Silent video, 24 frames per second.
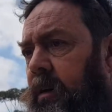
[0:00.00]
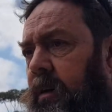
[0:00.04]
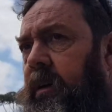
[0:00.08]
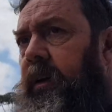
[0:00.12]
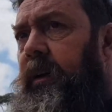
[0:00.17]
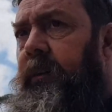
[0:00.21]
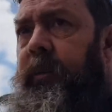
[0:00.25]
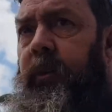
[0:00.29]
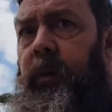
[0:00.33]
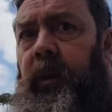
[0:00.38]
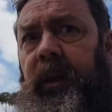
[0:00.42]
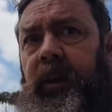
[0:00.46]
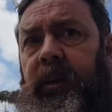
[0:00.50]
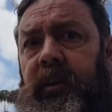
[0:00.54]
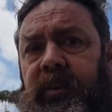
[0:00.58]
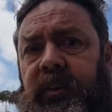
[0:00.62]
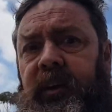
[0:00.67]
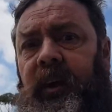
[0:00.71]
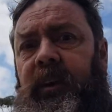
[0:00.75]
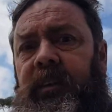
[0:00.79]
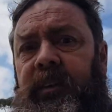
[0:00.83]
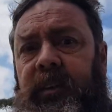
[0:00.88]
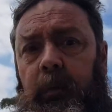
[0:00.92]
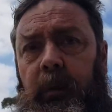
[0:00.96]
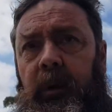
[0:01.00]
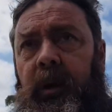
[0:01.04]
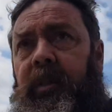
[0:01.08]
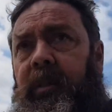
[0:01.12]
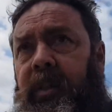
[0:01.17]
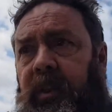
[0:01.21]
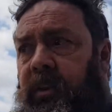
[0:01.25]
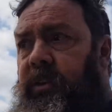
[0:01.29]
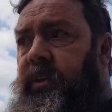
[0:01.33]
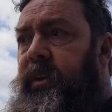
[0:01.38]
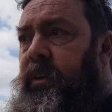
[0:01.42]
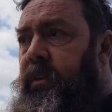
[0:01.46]
if you need to stay somewhere
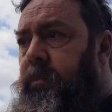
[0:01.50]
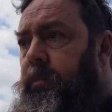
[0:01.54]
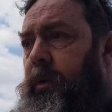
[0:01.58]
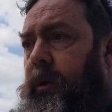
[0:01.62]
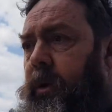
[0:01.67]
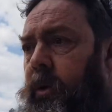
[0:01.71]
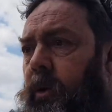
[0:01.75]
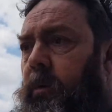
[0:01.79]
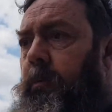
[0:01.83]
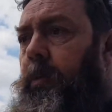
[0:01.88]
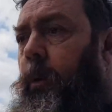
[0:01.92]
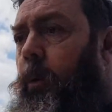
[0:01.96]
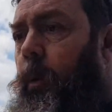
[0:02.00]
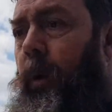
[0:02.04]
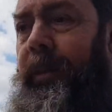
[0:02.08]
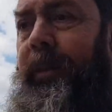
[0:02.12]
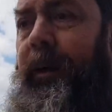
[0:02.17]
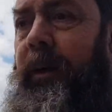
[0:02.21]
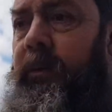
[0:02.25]
this is pretty good but what